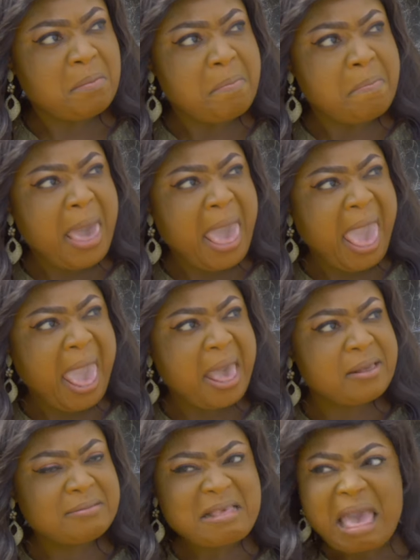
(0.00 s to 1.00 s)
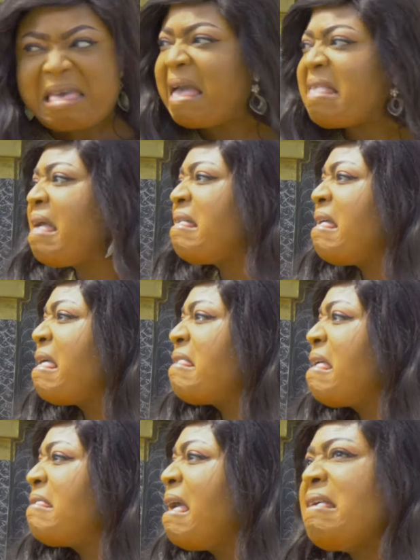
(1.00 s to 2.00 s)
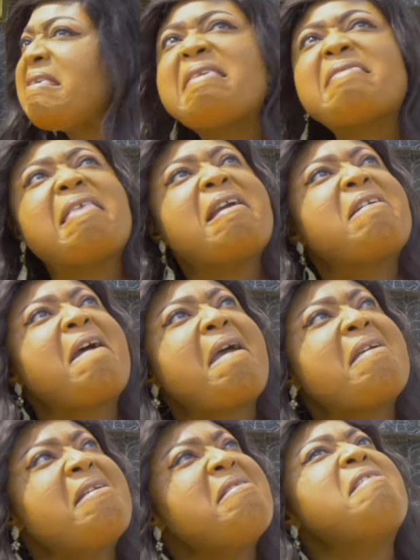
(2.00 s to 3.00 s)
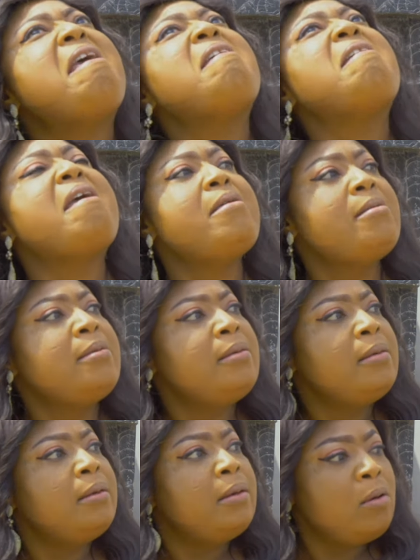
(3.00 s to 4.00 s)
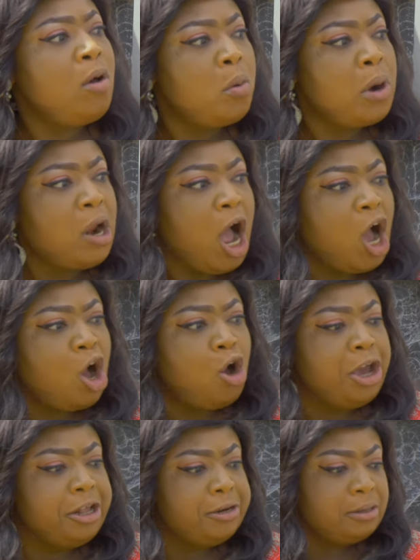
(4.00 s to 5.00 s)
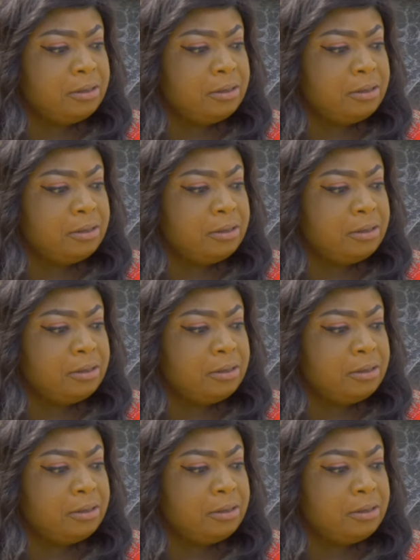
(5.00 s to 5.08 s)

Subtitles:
Man, if the girl, go on a queen.